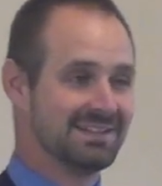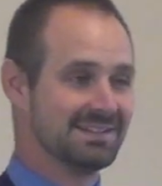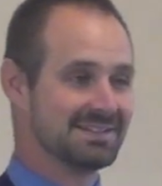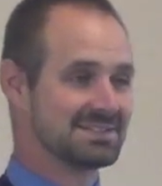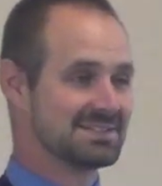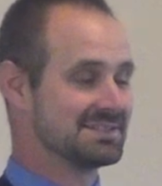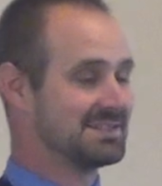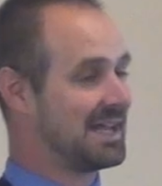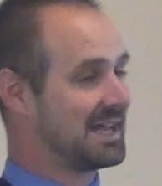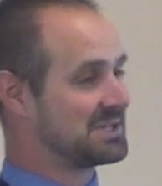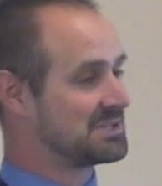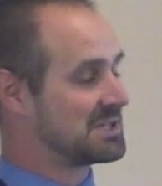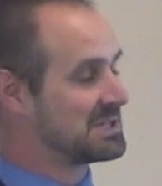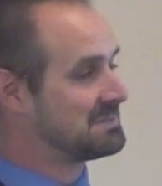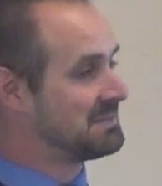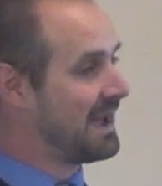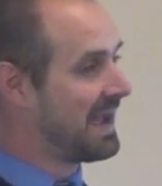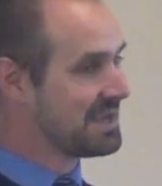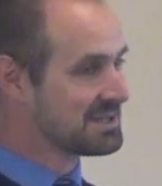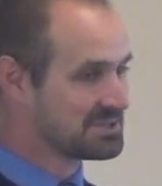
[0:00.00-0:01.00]
It's not
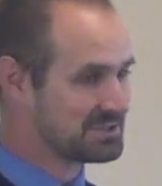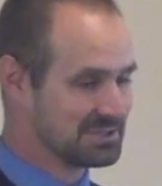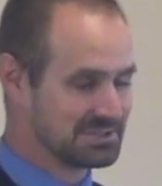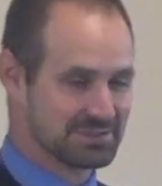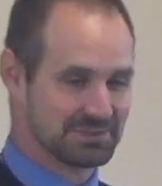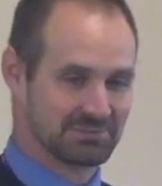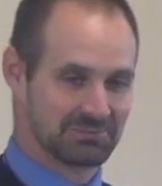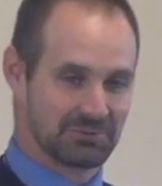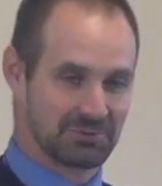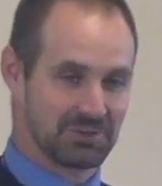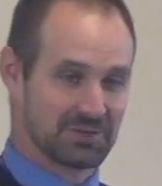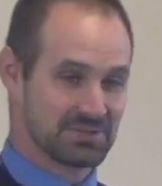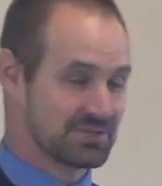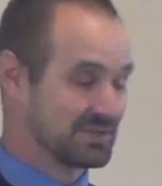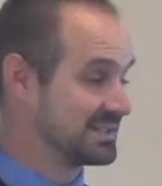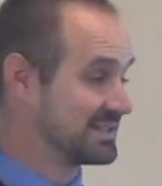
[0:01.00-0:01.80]
just pastors, of course,